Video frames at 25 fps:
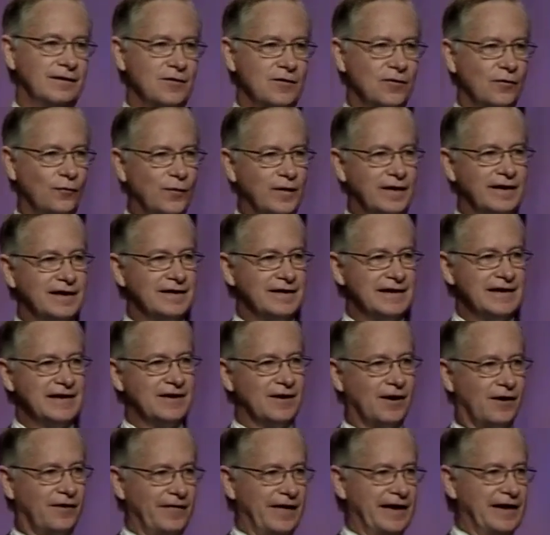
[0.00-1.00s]
We didn't need
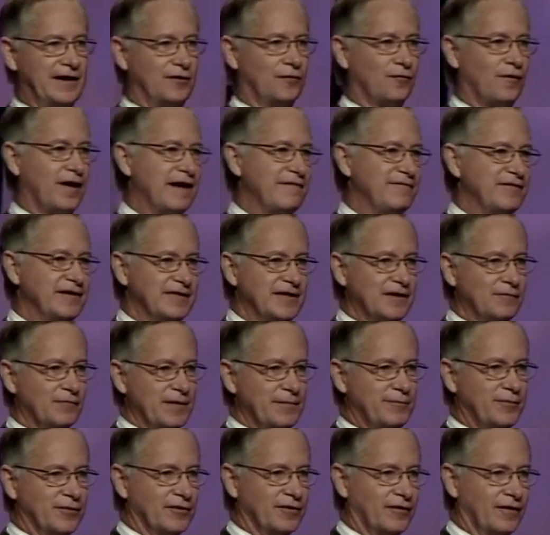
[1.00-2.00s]
all that engraving that we
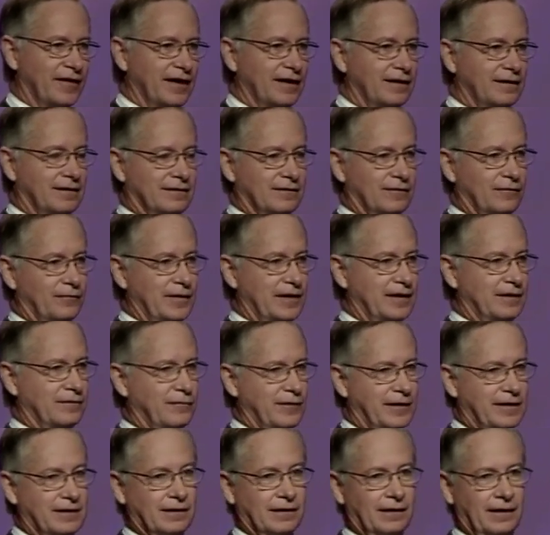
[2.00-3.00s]
put on it. We
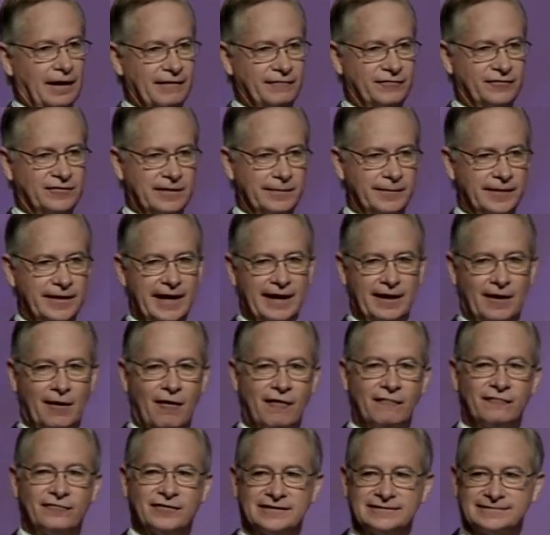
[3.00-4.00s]
could have left some of that
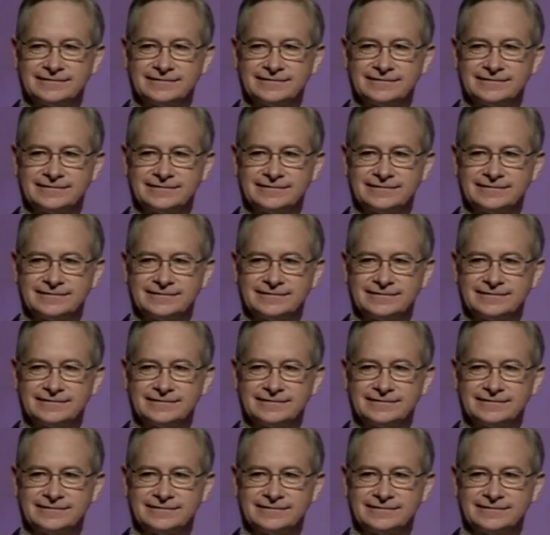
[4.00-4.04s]
off.